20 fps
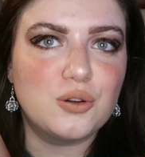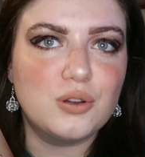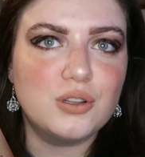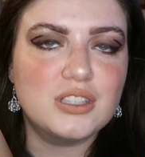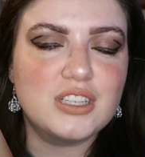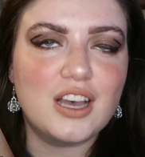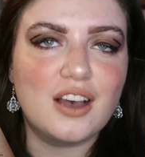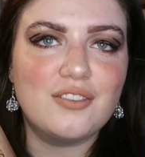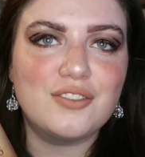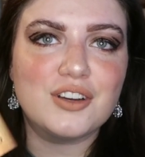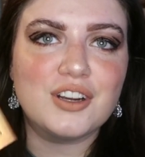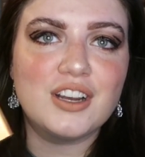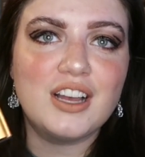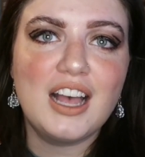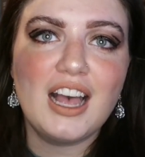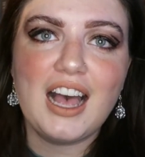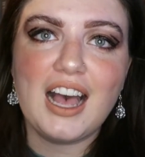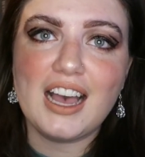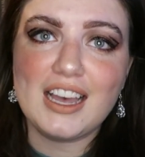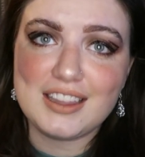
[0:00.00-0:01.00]
gold cover,
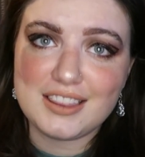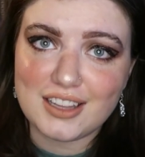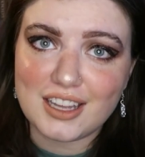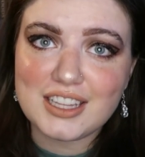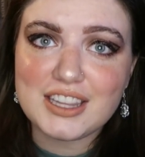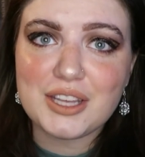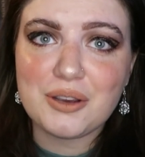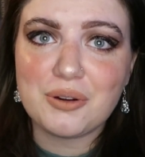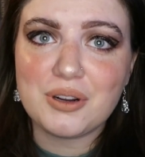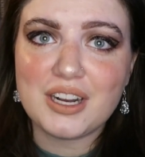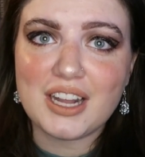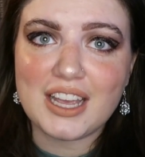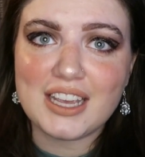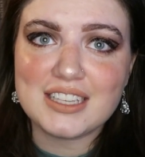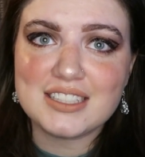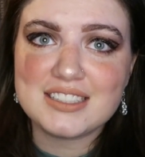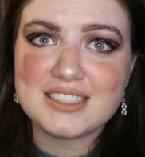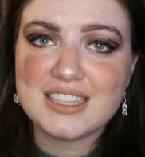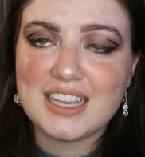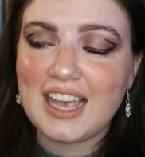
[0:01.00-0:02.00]
I thought they were
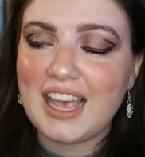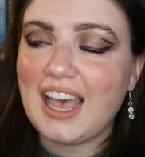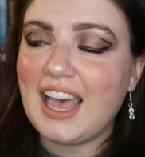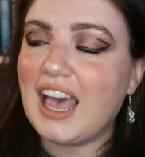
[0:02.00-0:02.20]
nice.